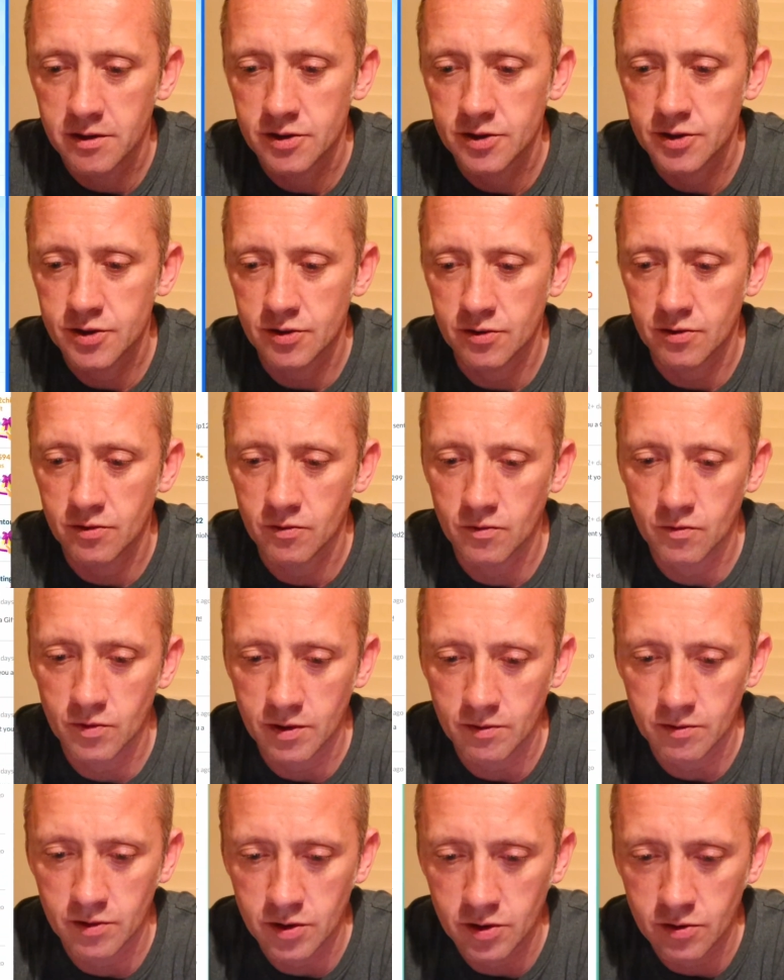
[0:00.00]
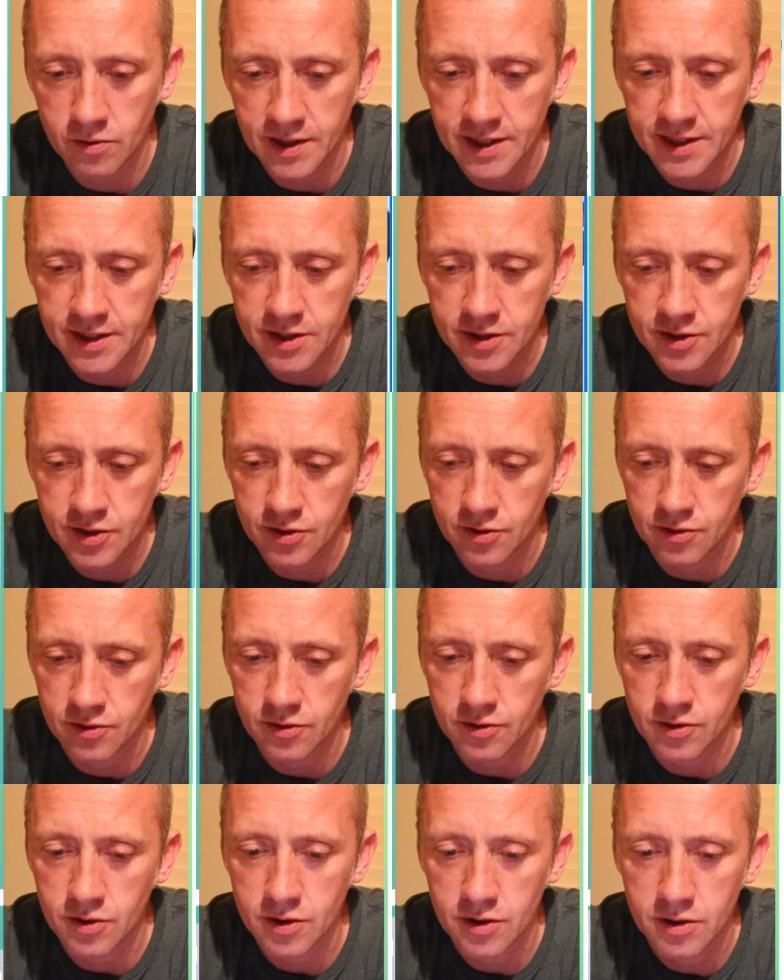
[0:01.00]
So we will go
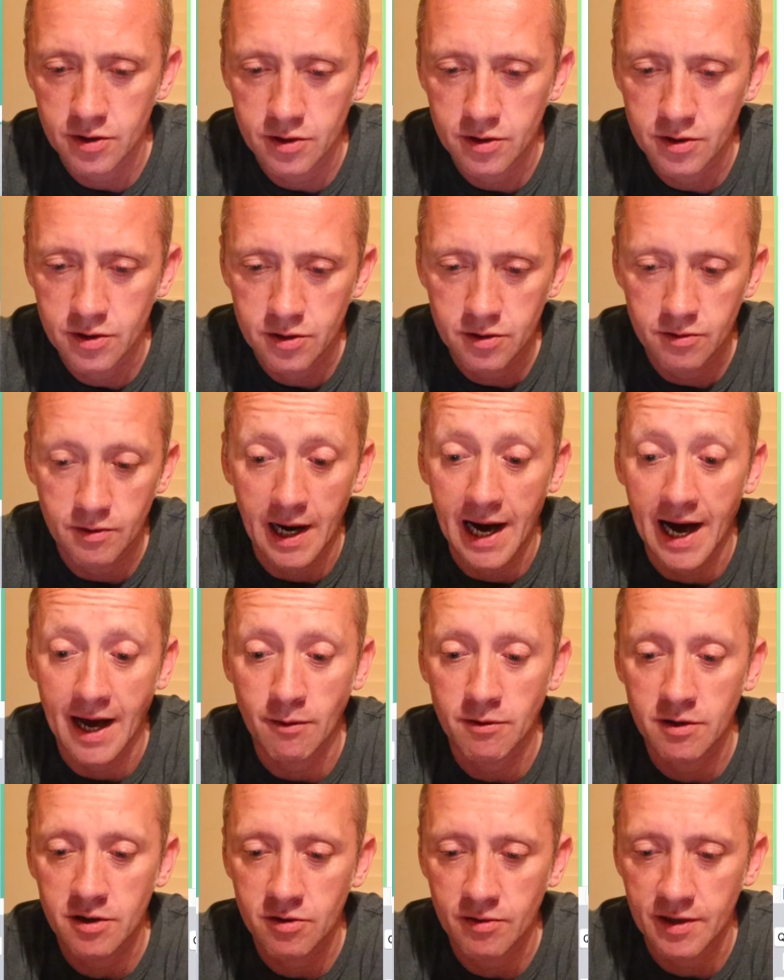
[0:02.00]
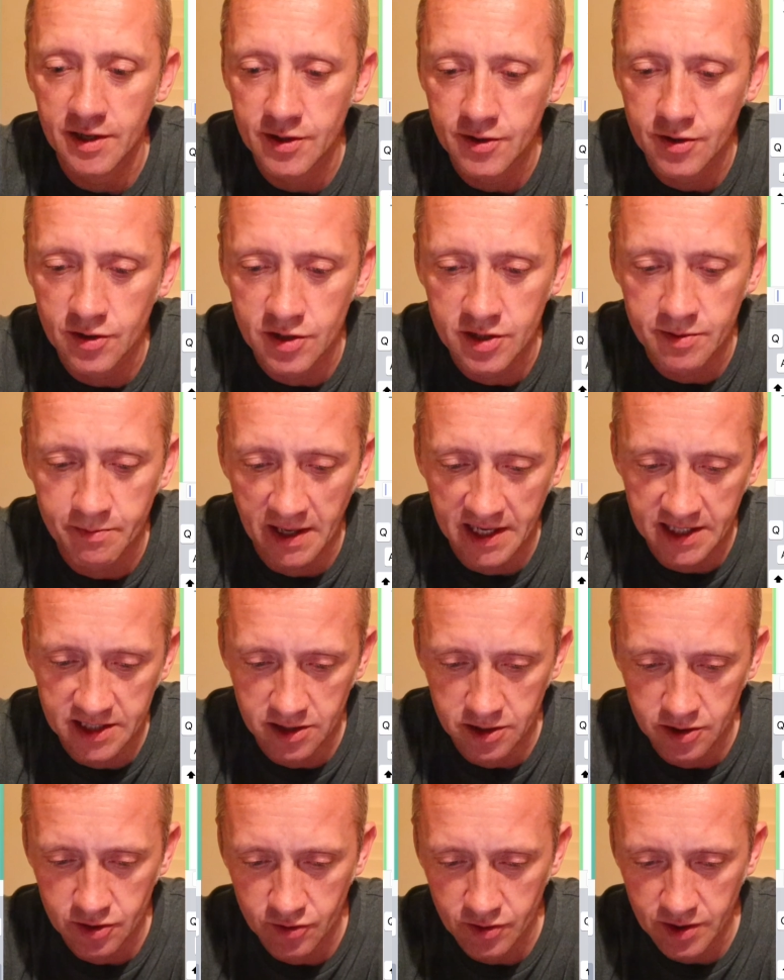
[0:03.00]
into, I will go into
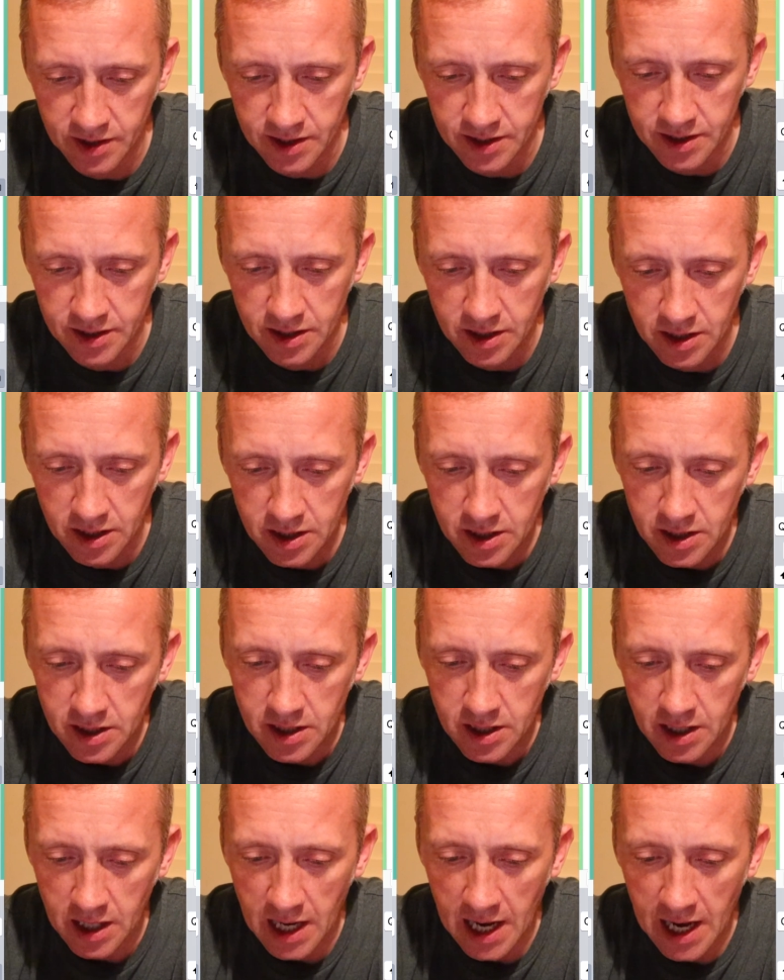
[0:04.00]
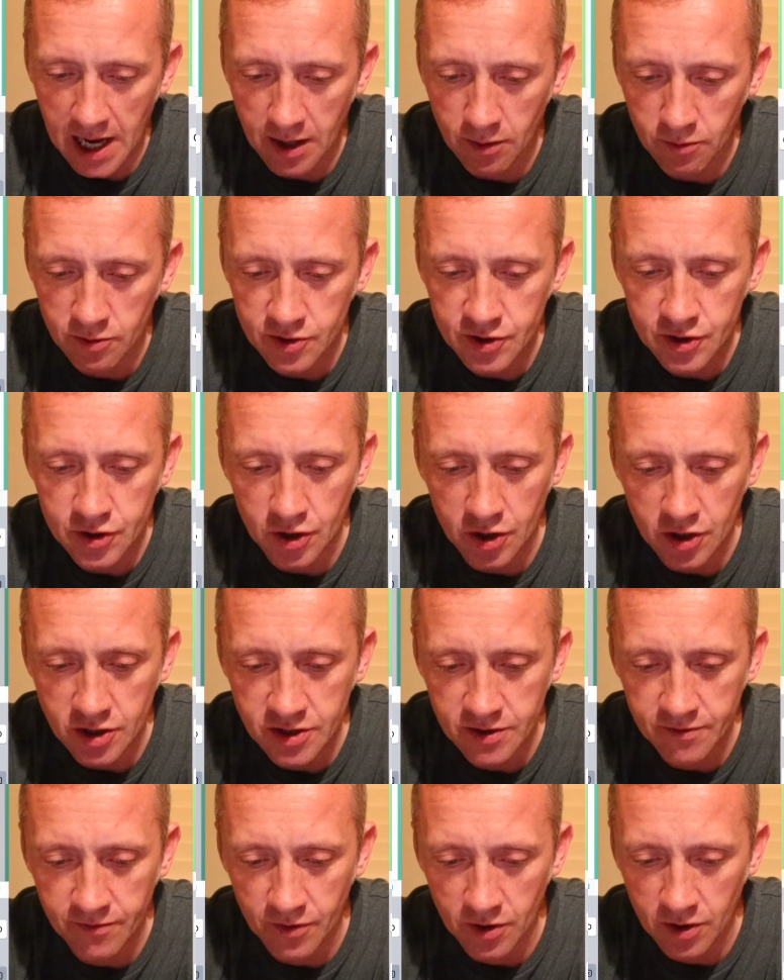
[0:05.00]
special trade. I will
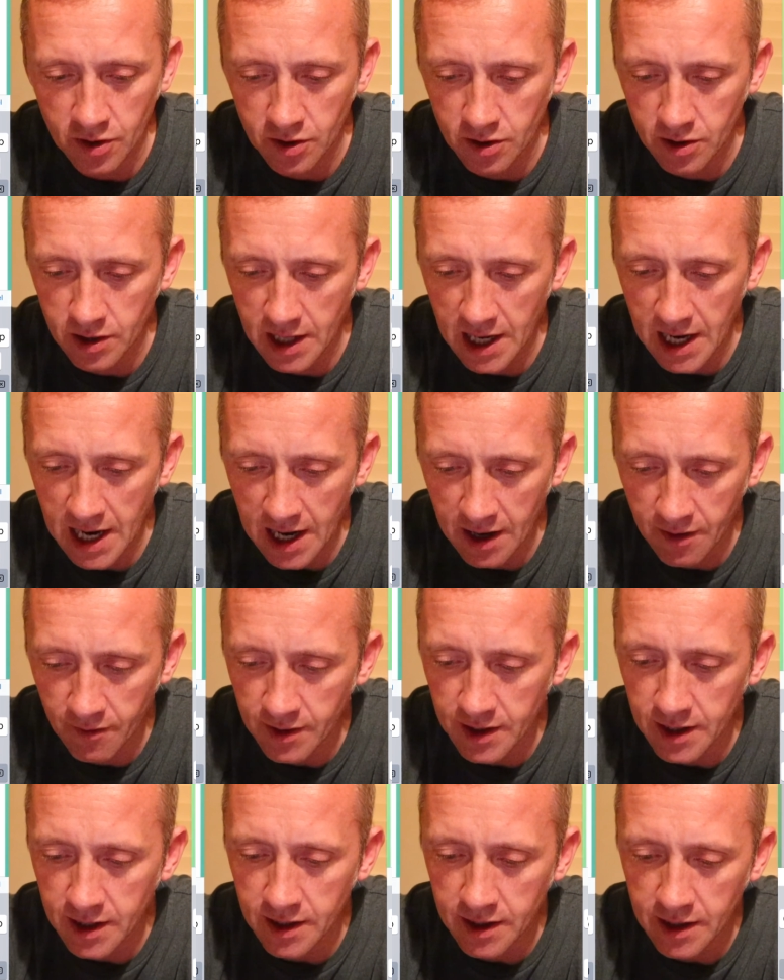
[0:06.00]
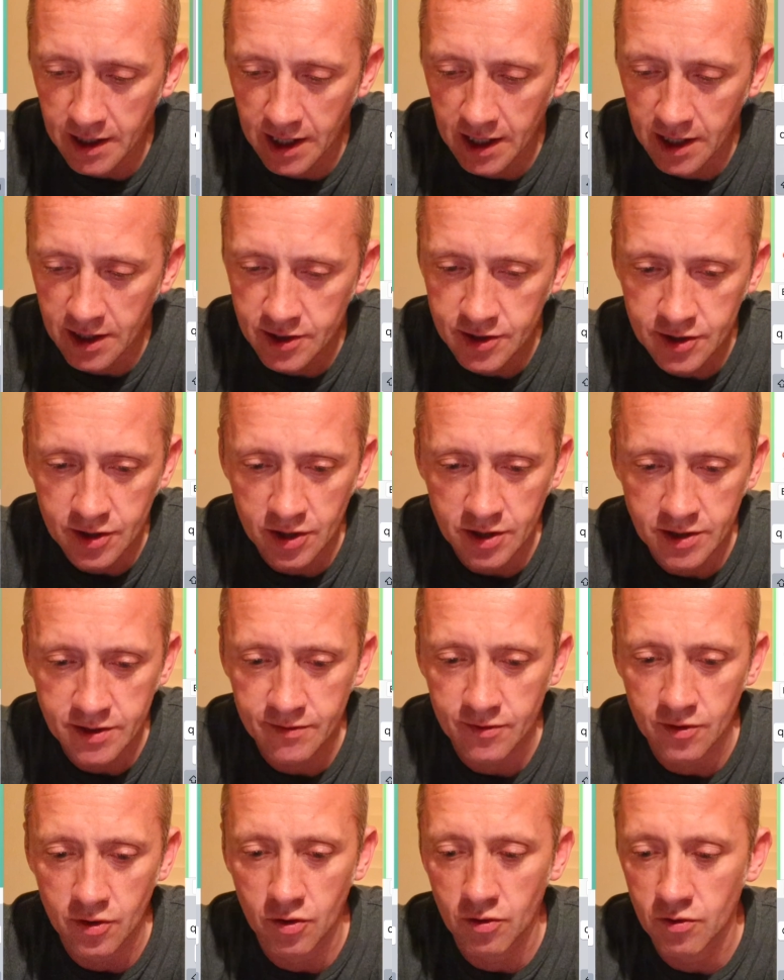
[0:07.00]
search for Harry, I'll search
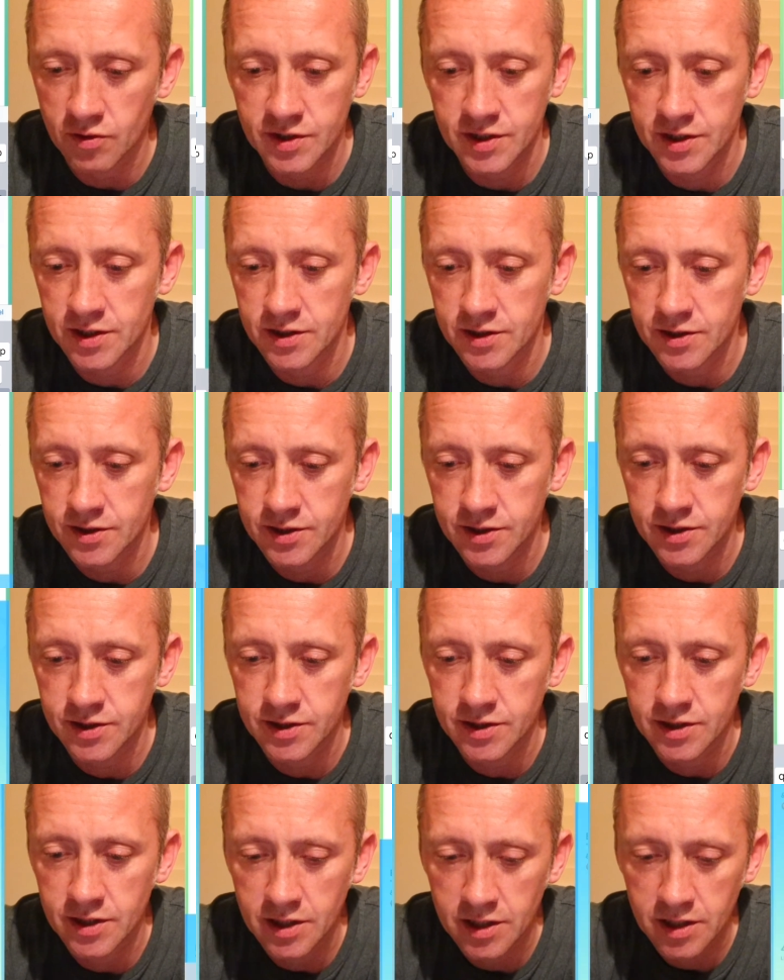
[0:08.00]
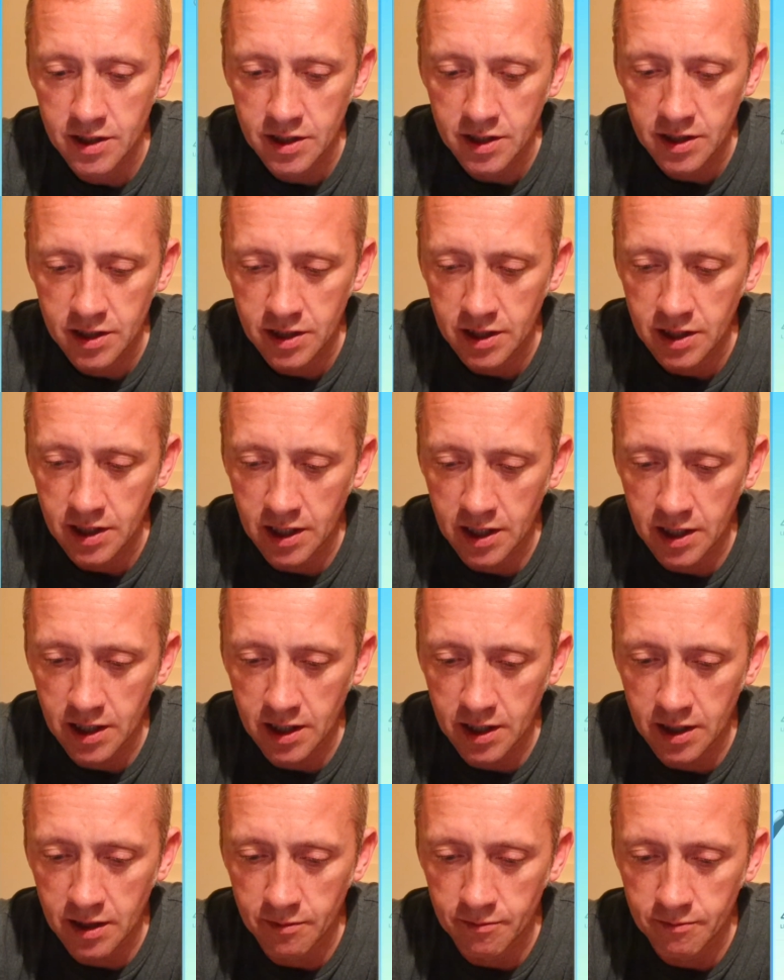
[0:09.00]
for Oases.
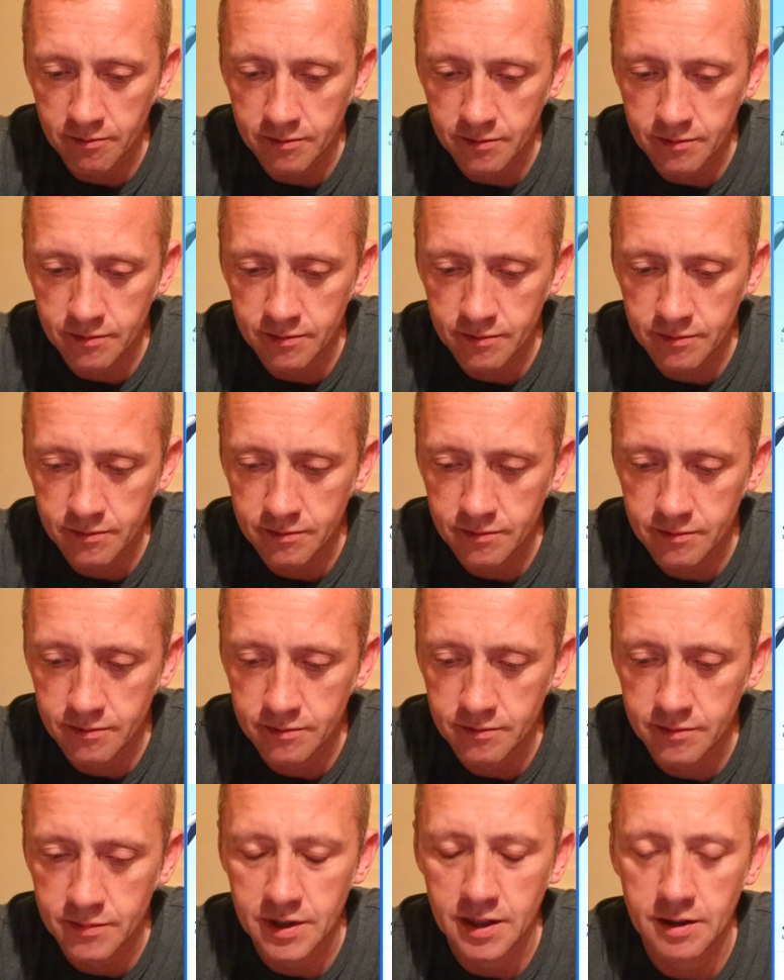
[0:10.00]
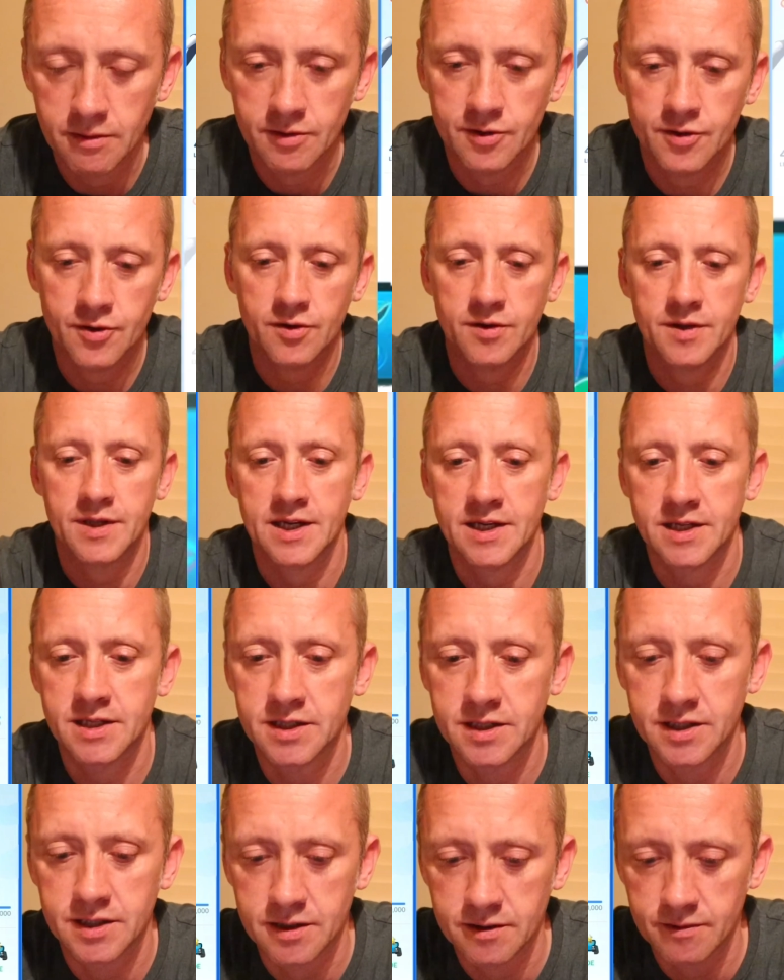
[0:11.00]
Um, I'll do
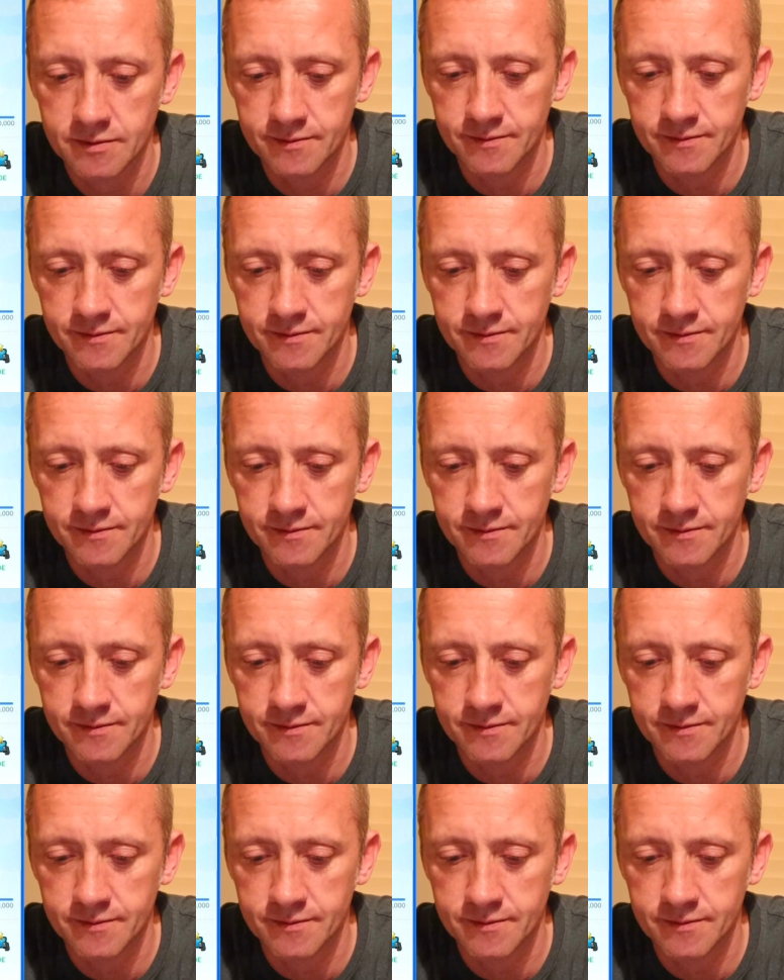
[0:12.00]
this.